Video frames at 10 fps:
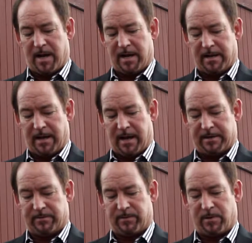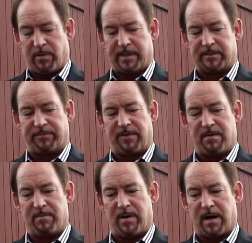uh, on a request
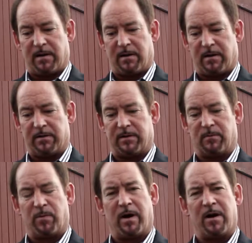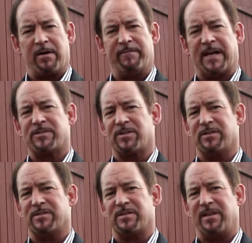from uh, our
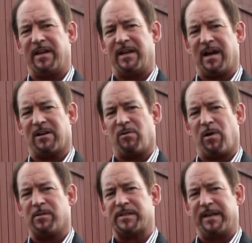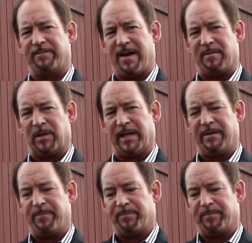investors, the uh, Kowalski family.